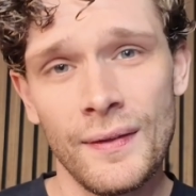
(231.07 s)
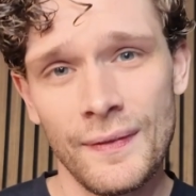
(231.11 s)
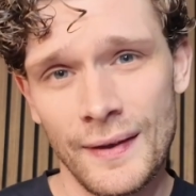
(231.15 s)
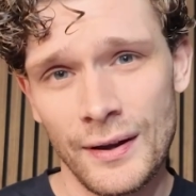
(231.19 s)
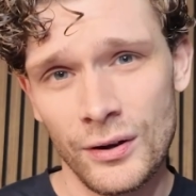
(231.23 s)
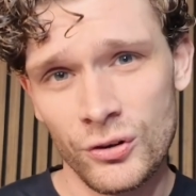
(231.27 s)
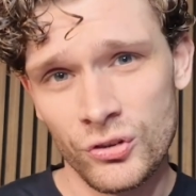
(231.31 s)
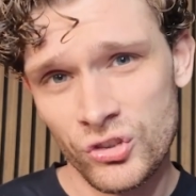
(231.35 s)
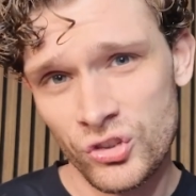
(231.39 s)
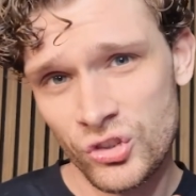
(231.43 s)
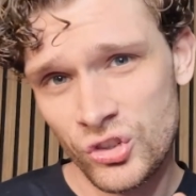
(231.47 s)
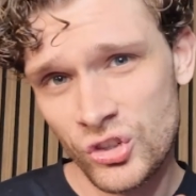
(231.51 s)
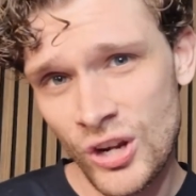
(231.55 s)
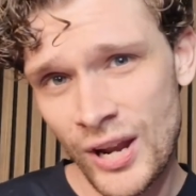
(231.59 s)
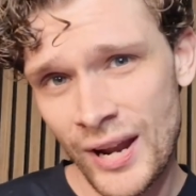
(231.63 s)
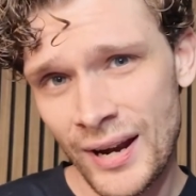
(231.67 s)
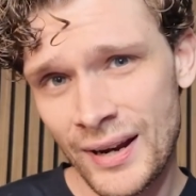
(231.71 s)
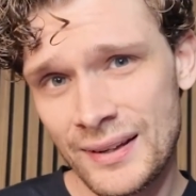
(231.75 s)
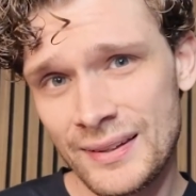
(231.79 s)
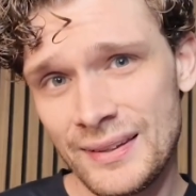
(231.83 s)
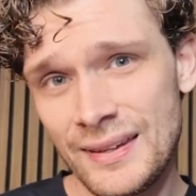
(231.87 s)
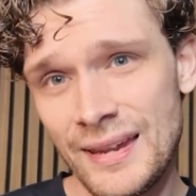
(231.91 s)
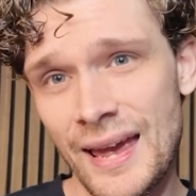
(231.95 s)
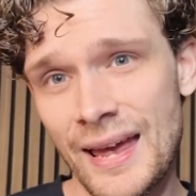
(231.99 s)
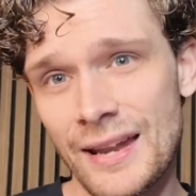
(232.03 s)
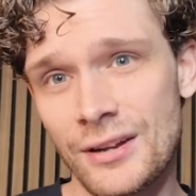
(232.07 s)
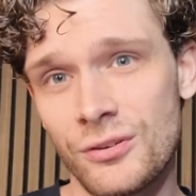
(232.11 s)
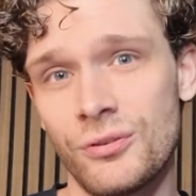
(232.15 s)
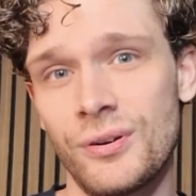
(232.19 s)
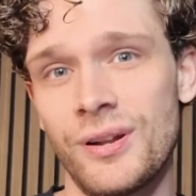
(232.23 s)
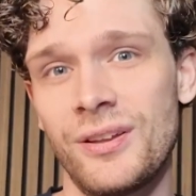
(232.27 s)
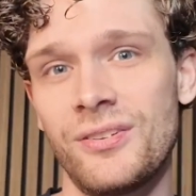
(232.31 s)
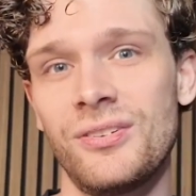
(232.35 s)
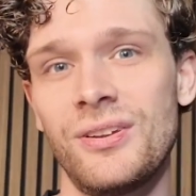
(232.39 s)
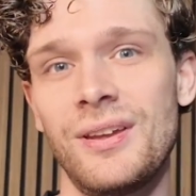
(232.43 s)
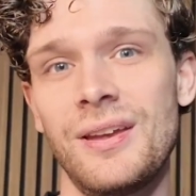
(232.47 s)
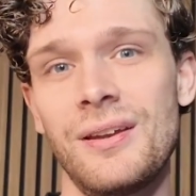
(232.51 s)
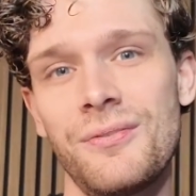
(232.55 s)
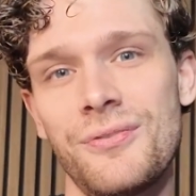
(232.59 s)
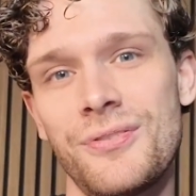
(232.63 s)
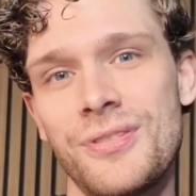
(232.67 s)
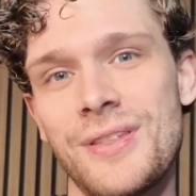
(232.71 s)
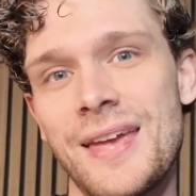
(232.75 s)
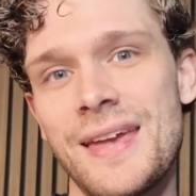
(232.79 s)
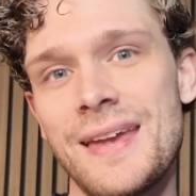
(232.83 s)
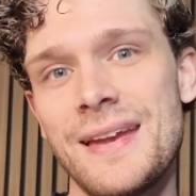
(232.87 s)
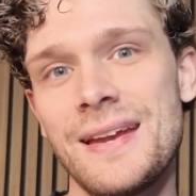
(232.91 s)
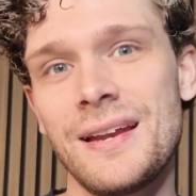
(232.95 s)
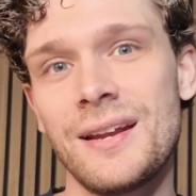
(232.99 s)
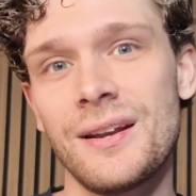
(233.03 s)
Now check the address if
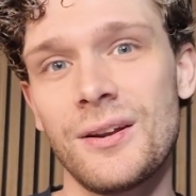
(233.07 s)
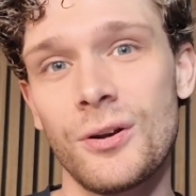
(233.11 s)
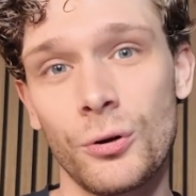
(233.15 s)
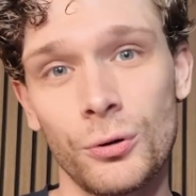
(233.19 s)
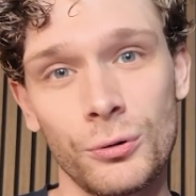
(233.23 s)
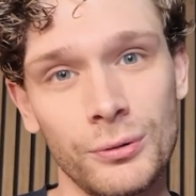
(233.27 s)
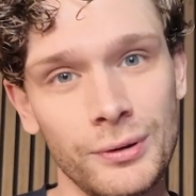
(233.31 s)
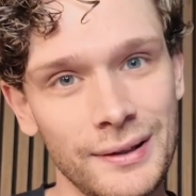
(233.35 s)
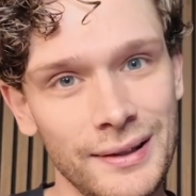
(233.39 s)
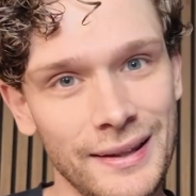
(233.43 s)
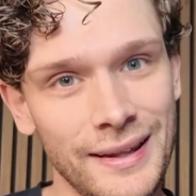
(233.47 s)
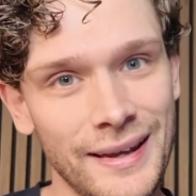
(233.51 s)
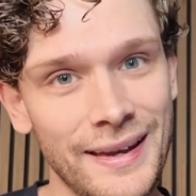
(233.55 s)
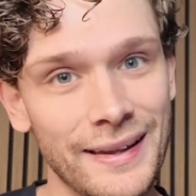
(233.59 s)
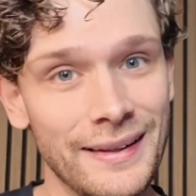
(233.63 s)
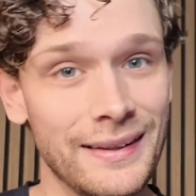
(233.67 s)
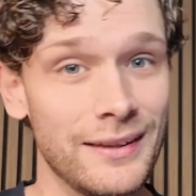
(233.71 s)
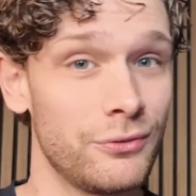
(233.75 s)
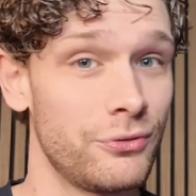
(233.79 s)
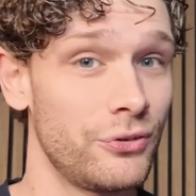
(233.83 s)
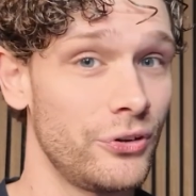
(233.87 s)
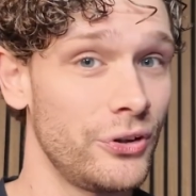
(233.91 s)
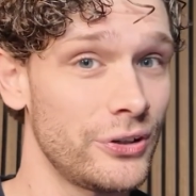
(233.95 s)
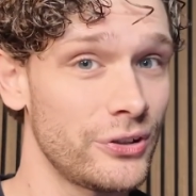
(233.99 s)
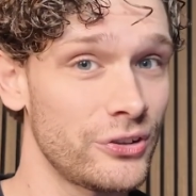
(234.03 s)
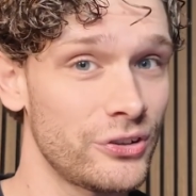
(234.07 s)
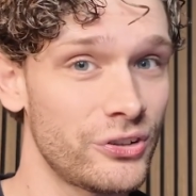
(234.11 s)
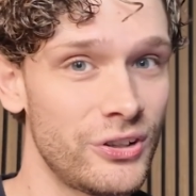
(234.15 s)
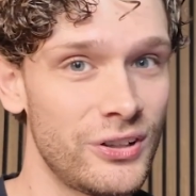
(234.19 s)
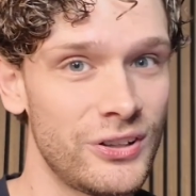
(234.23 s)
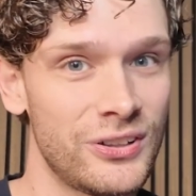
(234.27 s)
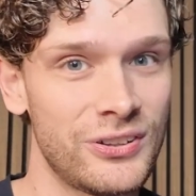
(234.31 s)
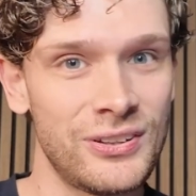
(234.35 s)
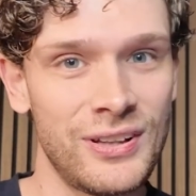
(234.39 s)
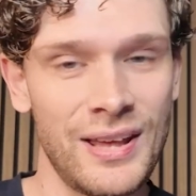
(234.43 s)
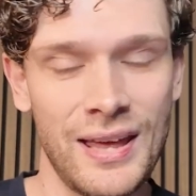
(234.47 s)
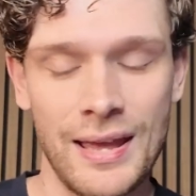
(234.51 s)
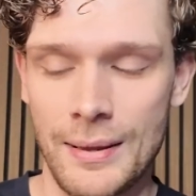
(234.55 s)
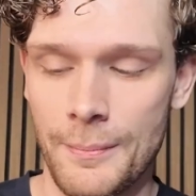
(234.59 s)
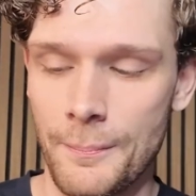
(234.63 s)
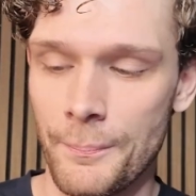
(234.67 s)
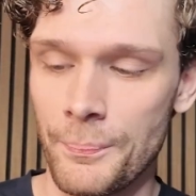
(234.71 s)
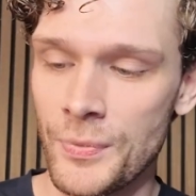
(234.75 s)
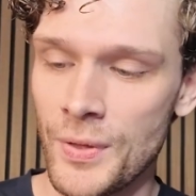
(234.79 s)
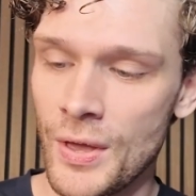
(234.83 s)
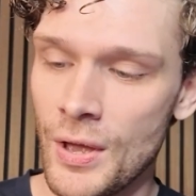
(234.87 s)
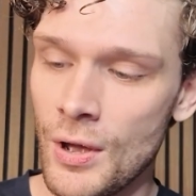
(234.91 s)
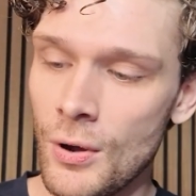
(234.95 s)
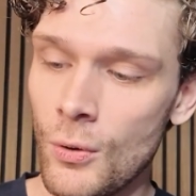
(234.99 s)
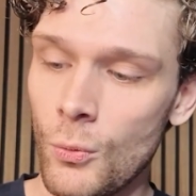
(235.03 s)
they correlate, if they're the same.